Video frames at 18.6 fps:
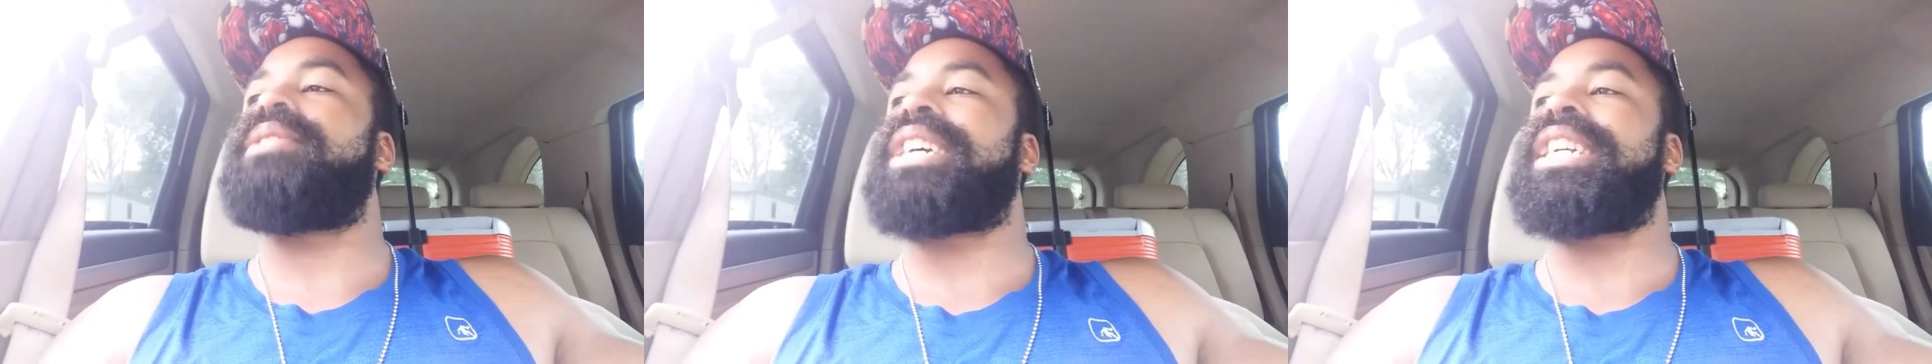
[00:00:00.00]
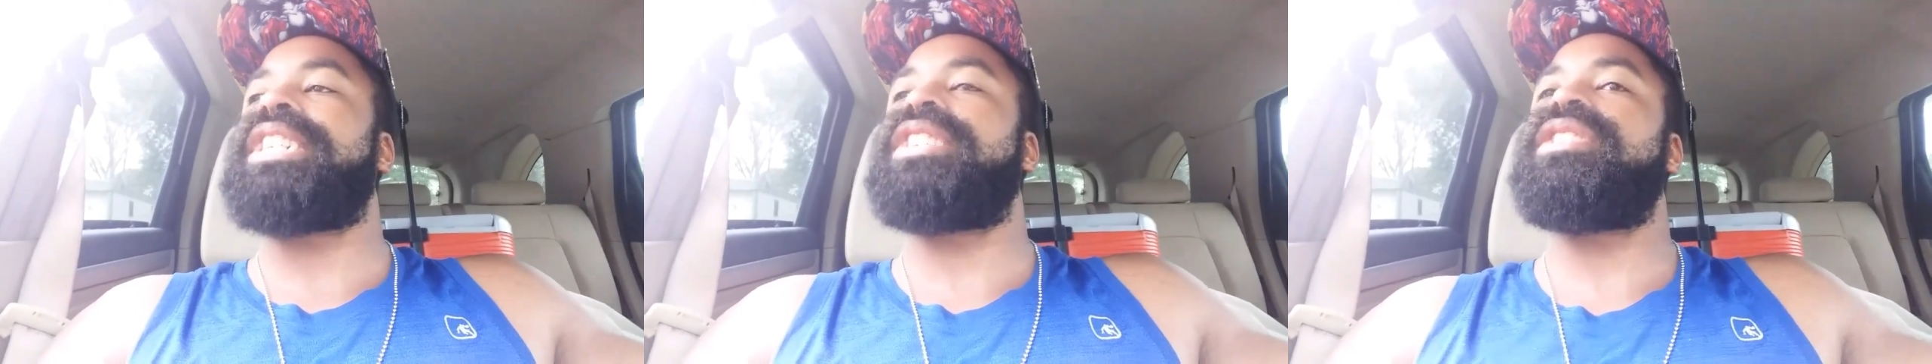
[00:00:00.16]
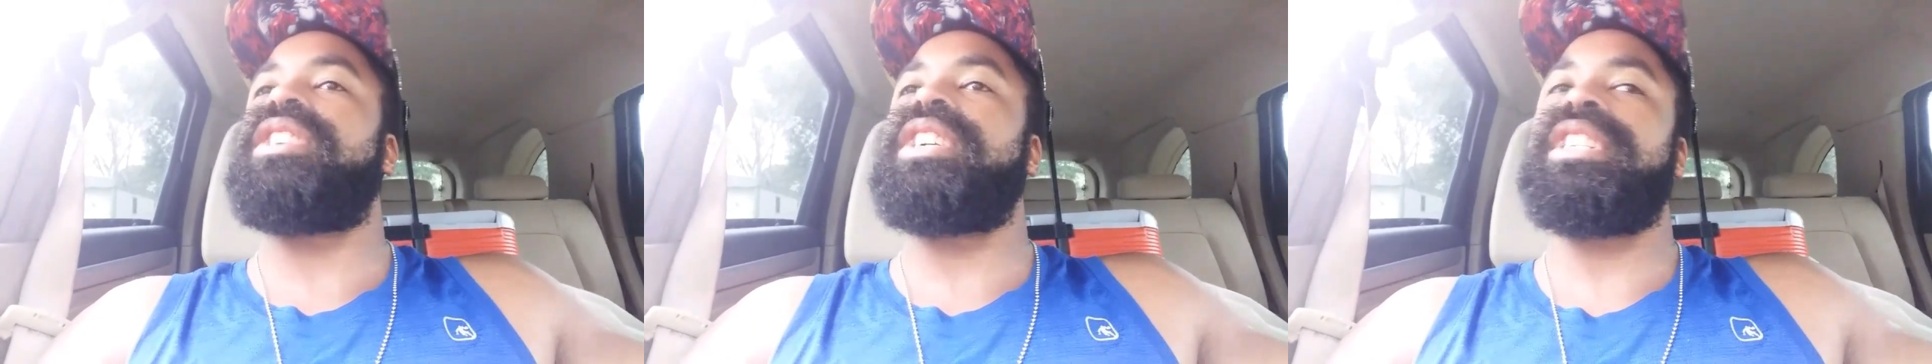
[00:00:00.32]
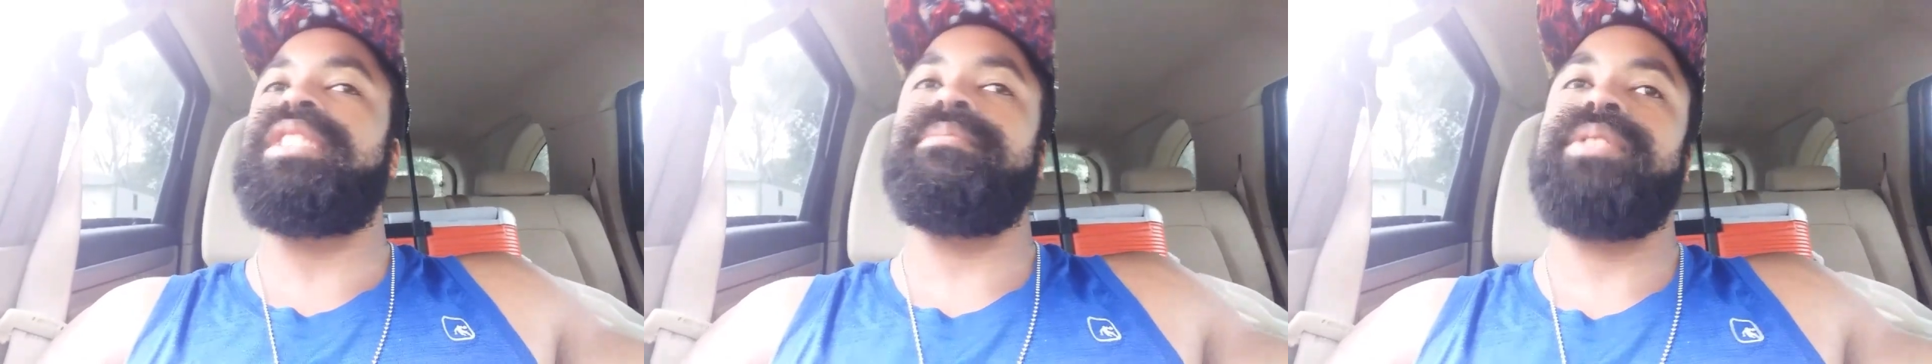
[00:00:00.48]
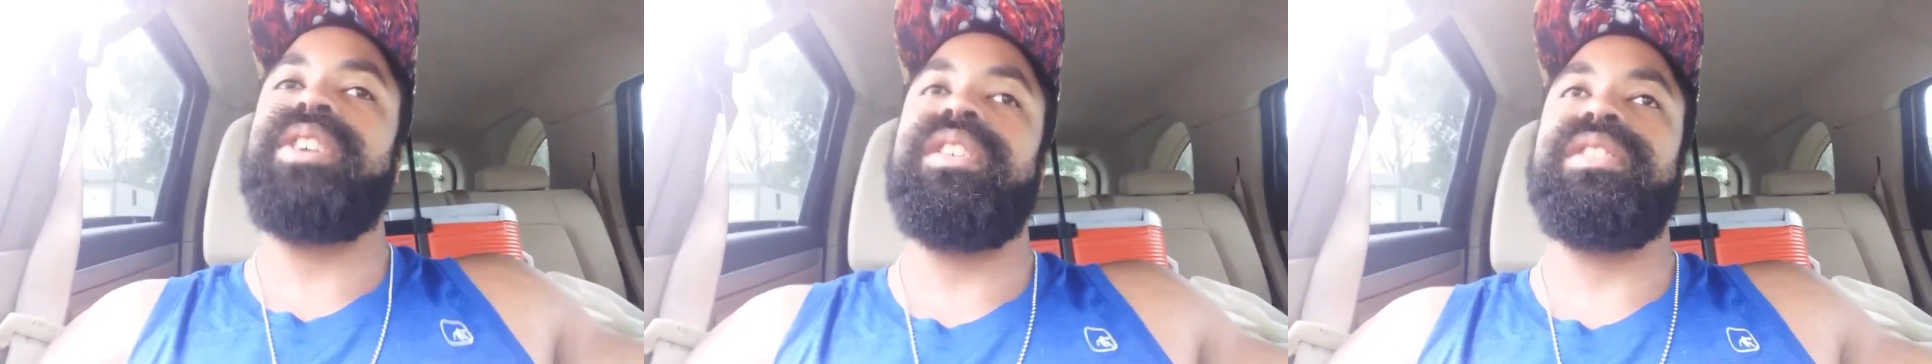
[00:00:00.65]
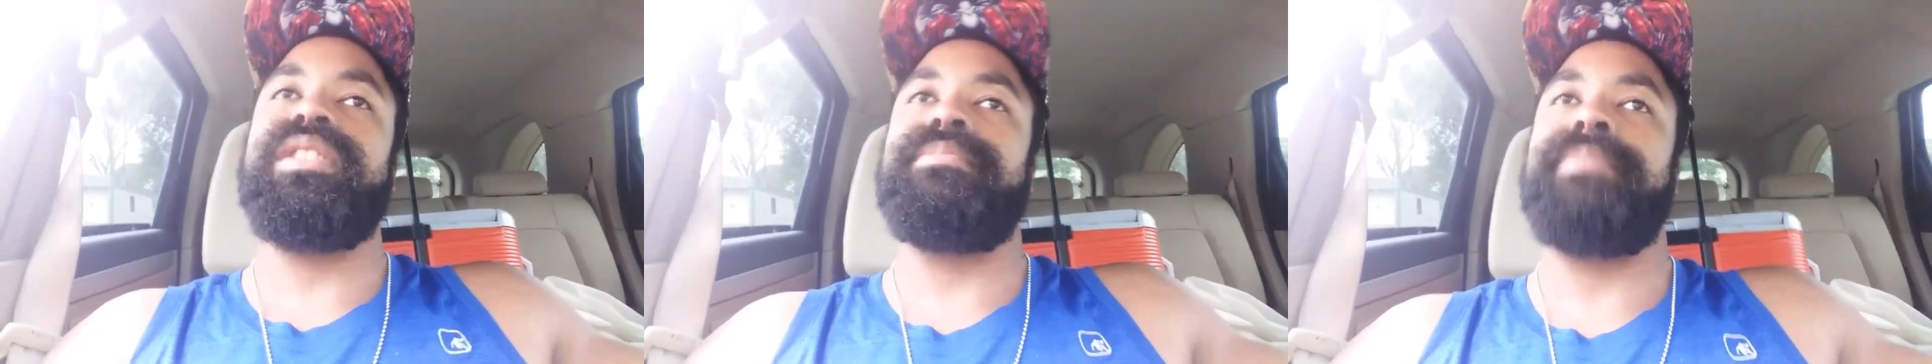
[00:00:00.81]
We're going to show you
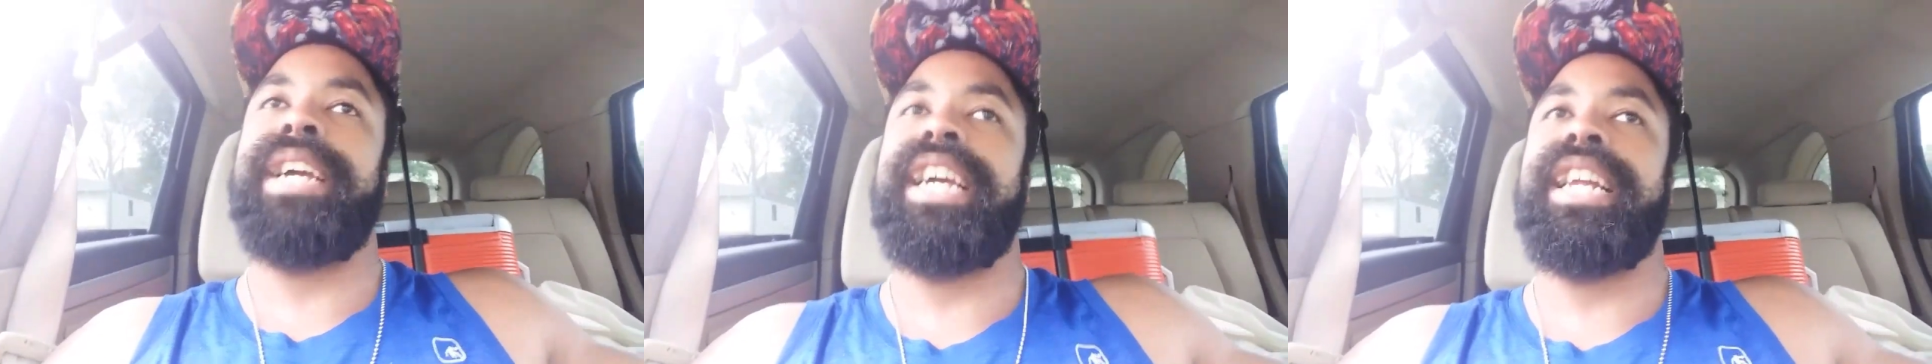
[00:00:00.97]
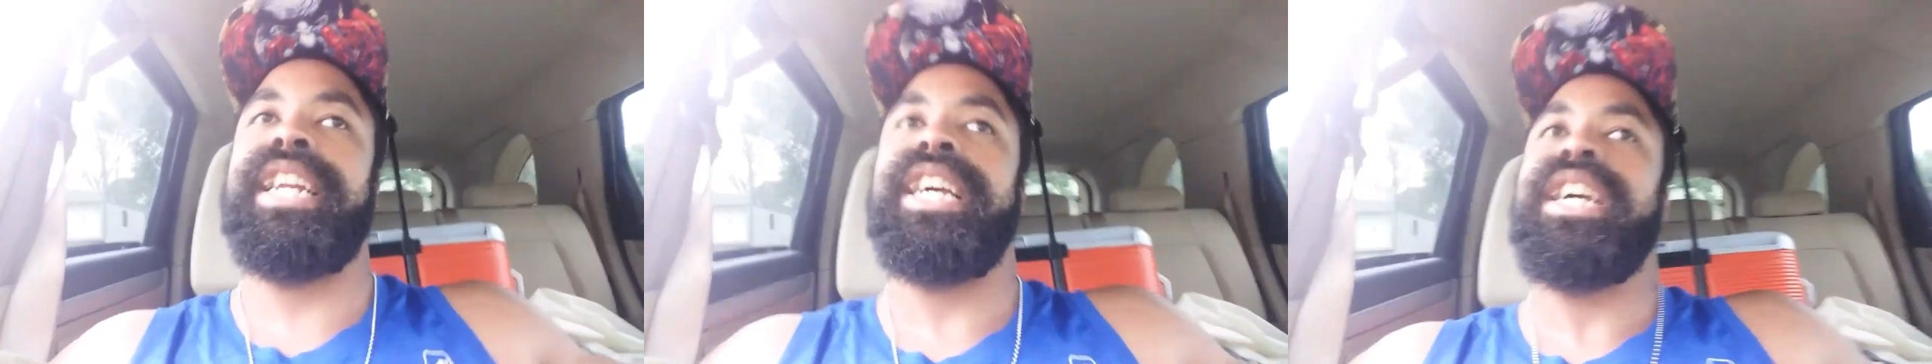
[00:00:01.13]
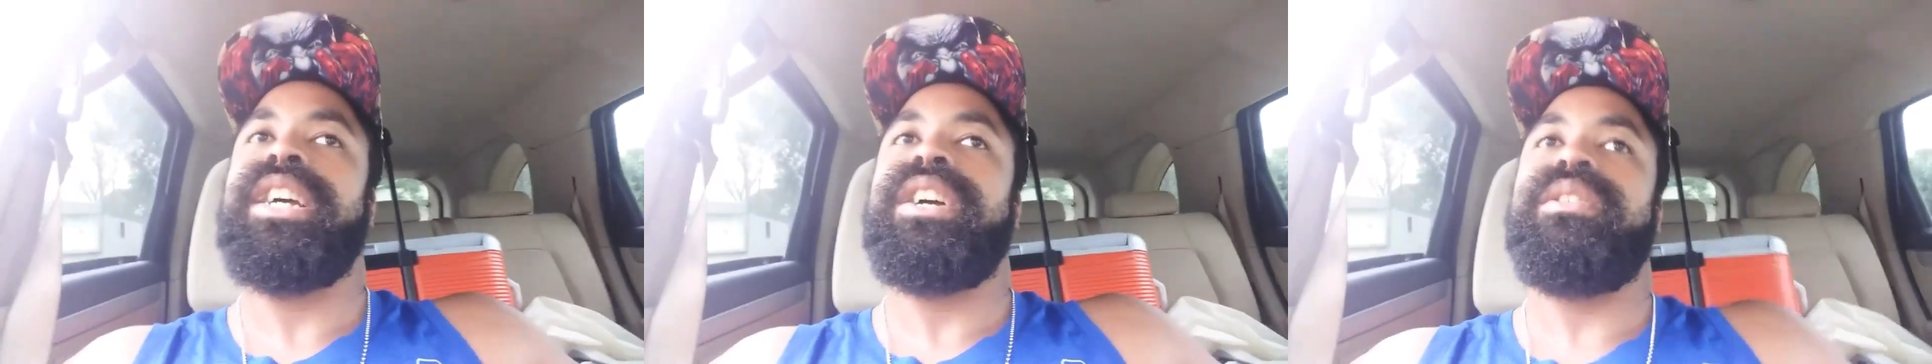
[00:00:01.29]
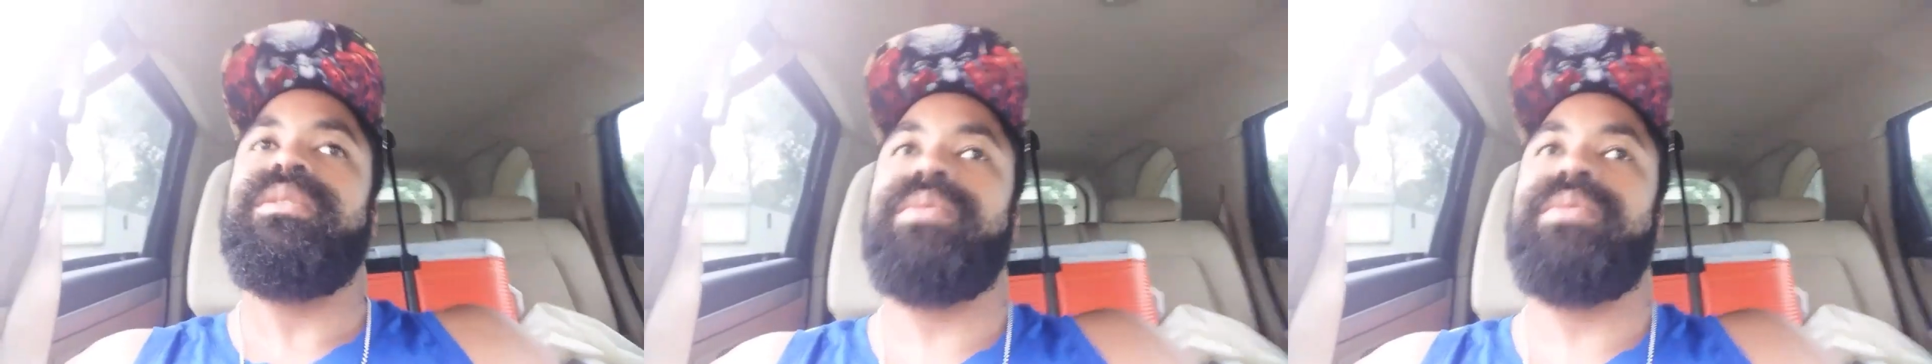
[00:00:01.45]
some Ghostemane.